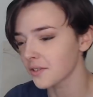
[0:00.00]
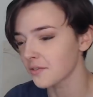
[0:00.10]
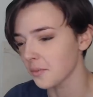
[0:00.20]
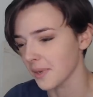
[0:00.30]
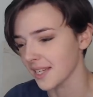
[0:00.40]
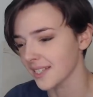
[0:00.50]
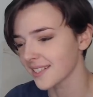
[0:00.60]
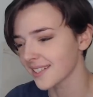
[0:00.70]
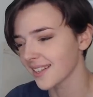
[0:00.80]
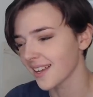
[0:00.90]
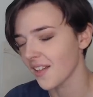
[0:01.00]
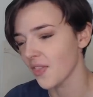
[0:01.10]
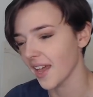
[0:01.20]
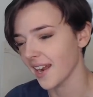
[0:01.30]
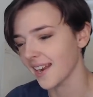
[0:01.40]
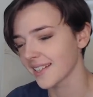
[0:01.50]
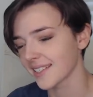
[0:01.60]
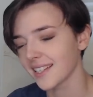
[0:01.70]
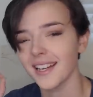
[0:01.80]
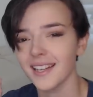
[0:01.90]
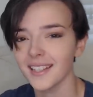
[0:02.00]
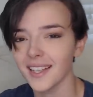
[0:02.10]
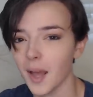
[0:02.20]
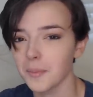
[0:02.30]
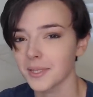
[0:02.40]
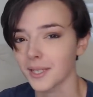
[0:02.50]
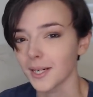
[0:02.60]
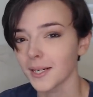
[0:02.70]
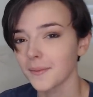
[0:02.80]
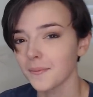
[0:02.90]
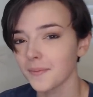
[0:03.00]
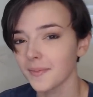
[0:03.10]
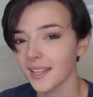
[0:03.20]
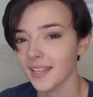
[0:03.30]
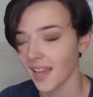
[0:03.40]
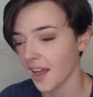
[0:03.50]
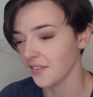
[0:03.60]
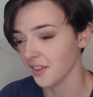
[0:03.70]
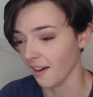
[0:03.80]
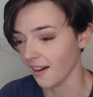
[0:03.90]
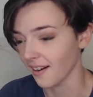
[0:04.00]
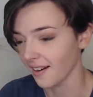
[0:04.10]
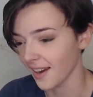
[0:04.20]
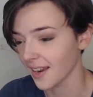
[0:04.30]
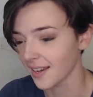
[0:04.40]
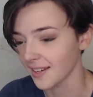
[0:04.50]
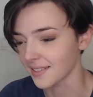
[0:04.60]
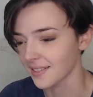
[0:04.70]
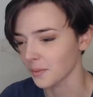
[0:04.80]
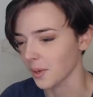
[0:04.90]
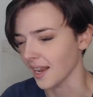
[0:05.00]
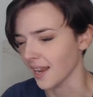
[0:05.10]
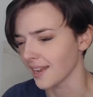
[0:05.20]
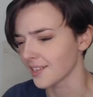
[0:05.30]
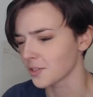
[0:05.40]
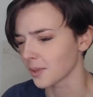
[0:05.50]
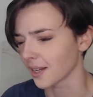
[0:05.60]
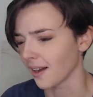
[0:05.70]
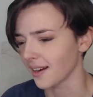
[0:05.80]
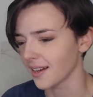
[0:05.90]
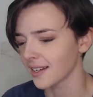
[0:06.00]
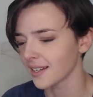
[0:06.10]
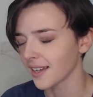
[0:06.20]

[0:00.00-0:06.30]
rupees that has Canadian lobster, caviar, and what, aged ricotta,